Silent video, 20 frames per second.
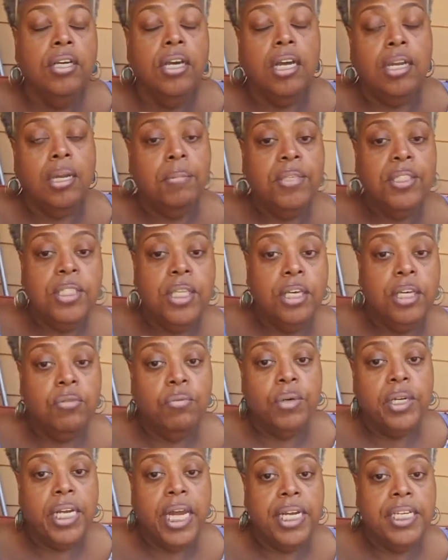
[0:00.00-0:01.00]
And I'm gonna tell you
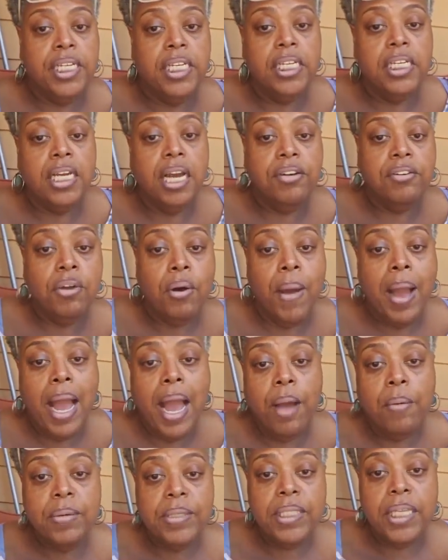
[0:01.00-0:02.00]
what I did. Y'all know
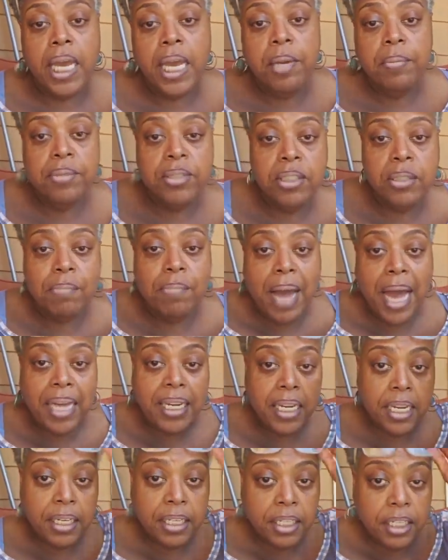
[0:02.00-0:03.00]
how I was able to buy
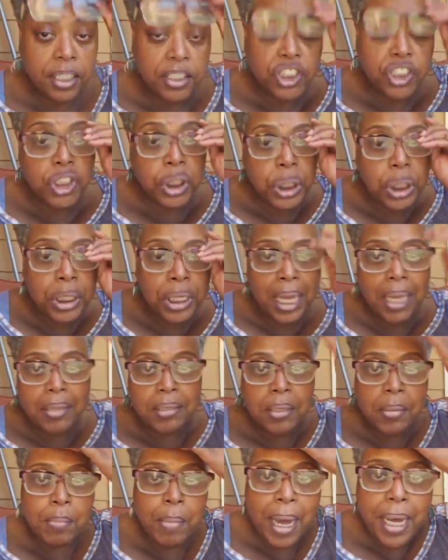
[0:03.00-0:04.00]

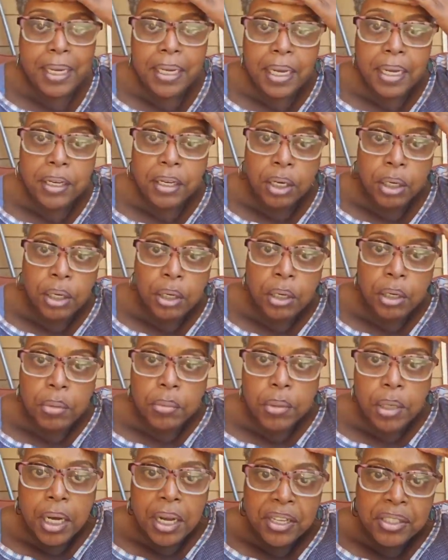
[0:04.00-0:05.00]
that buy that
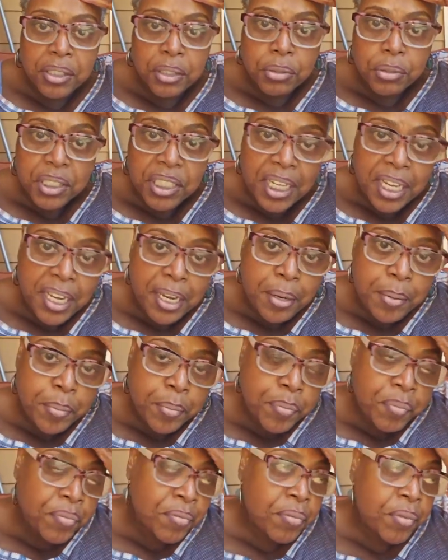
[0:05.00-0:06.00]
console set.
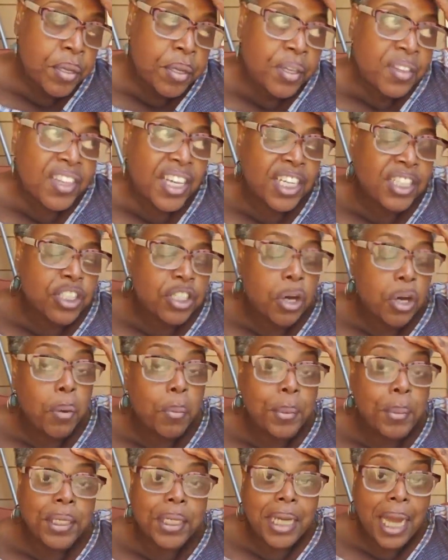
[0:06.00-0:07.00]
They
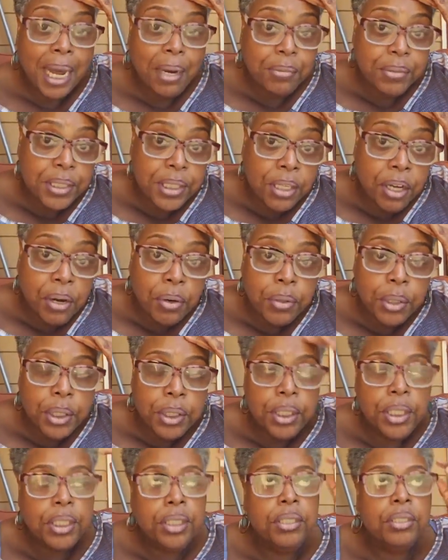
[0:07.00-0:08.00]
told me that I was gonna
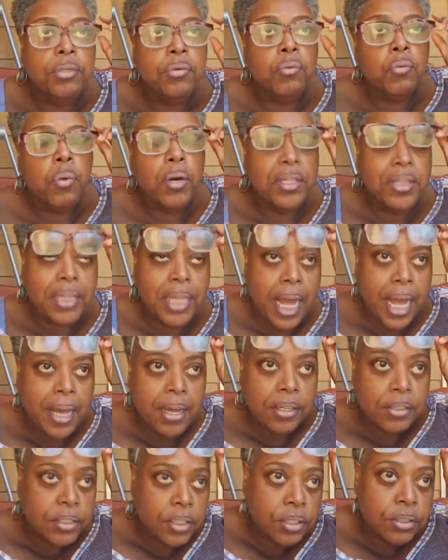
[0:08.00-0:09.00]
need
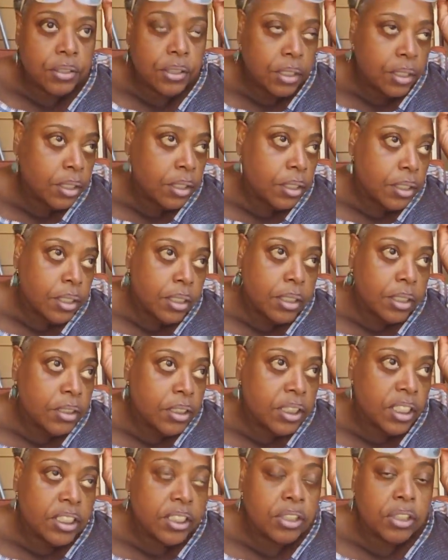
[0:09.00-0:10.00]

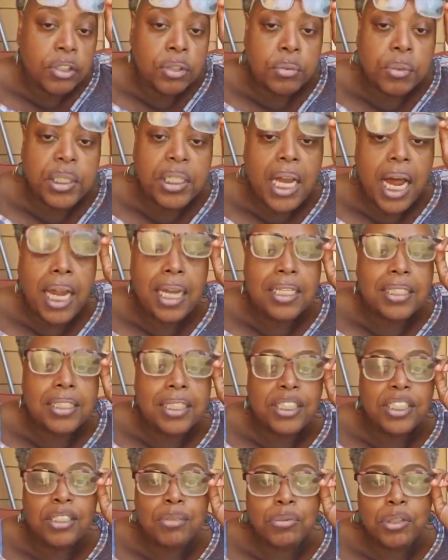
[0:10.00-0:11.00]
$1,063
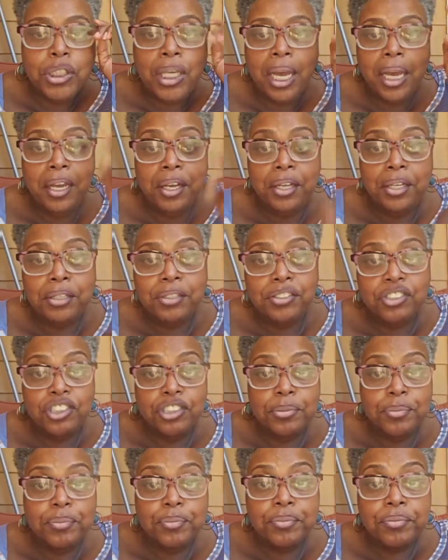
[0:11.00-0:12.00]
and some change